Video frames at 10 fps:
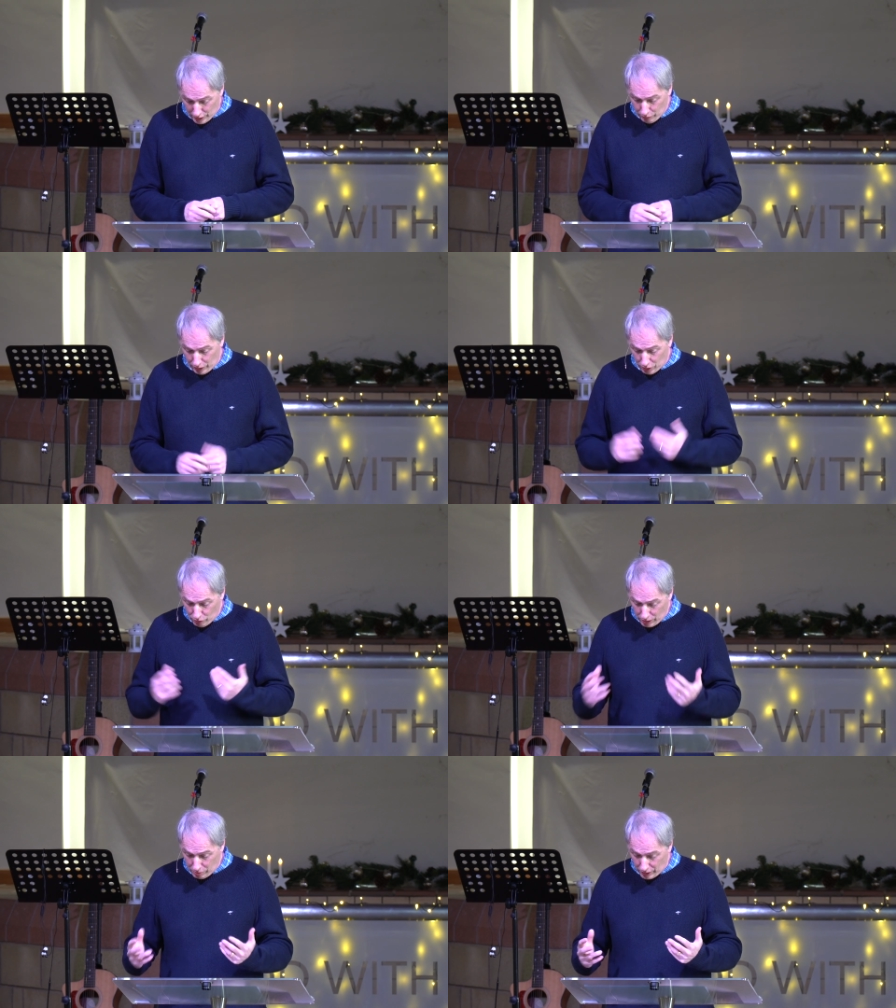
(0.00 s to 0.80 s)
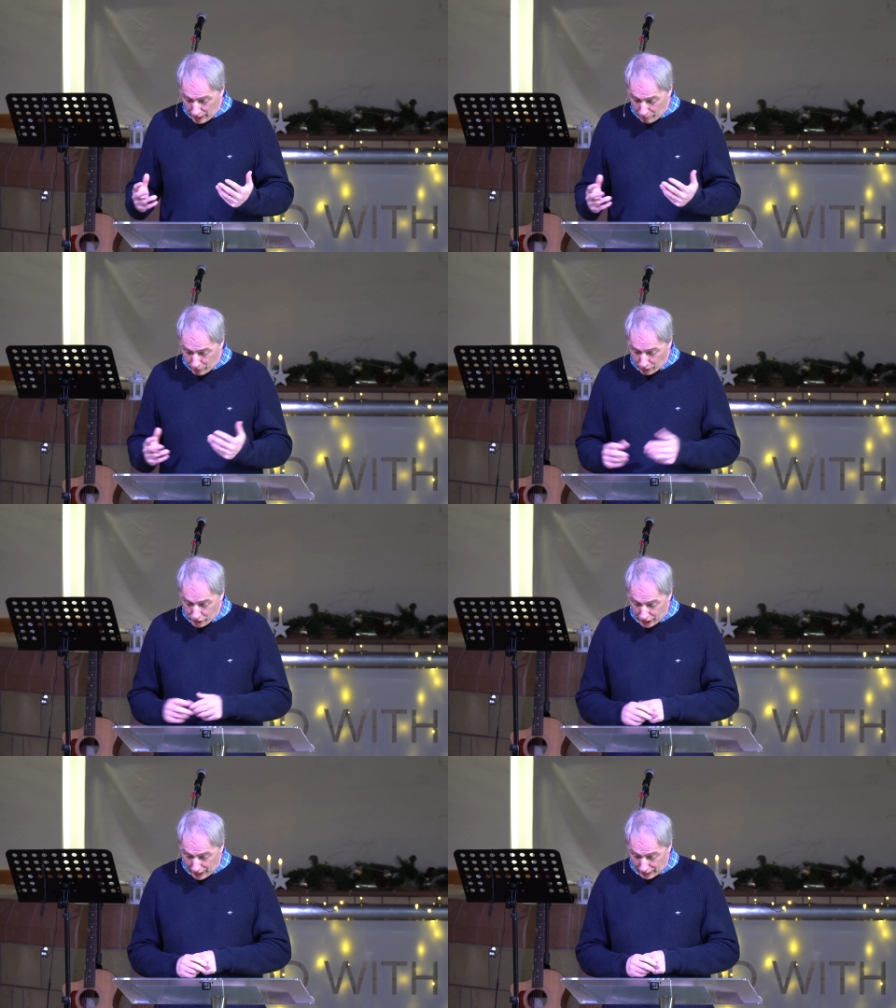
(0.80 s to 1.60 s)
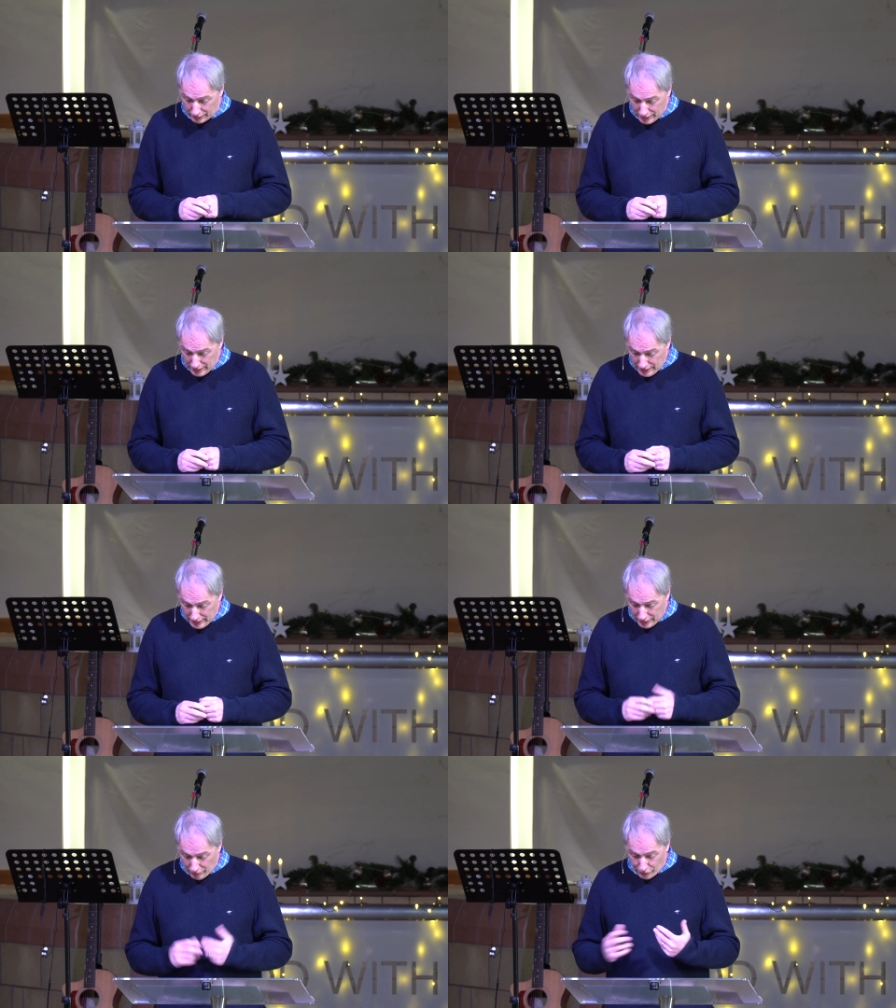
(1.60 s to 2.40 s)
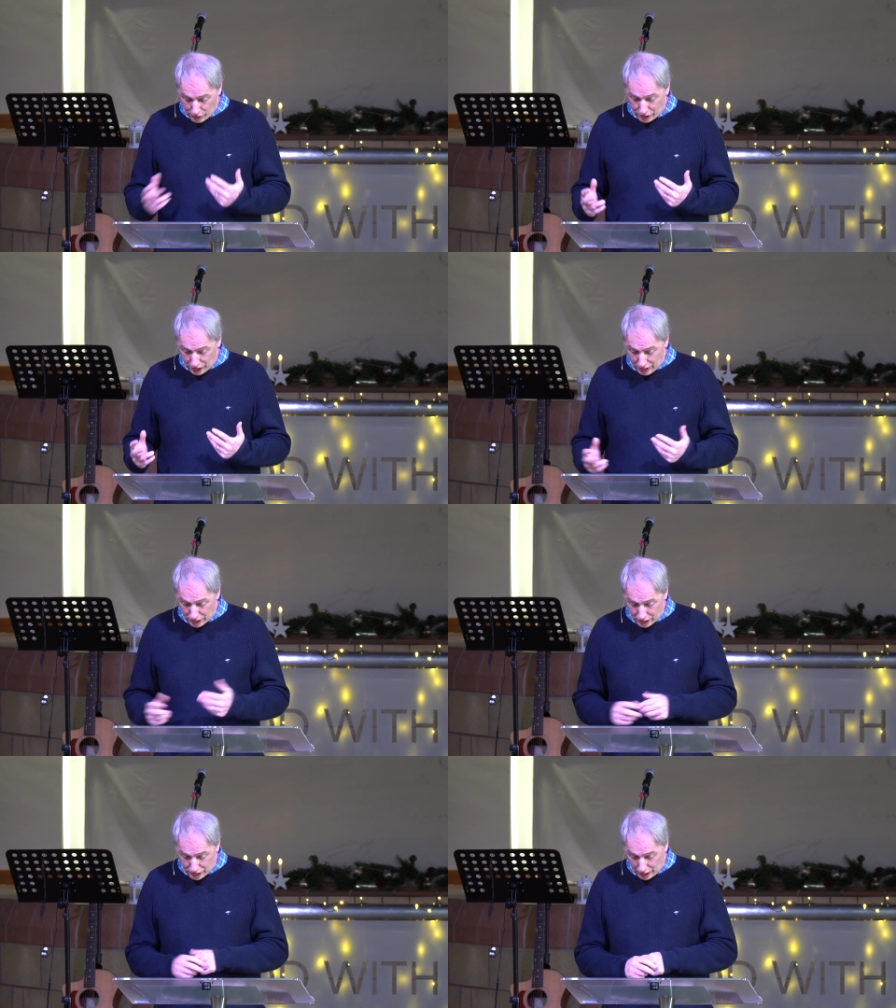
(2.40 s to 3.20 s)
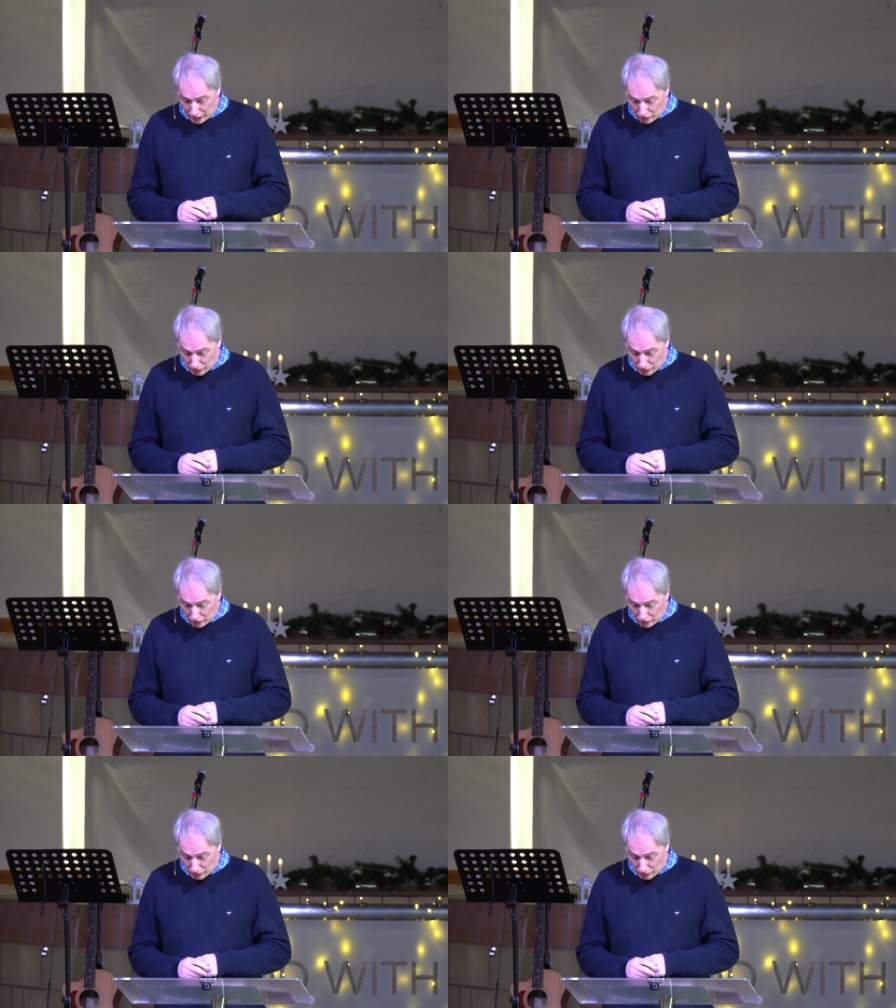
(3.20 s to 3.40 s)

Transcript: And we can read about that project in 1 Kings and 2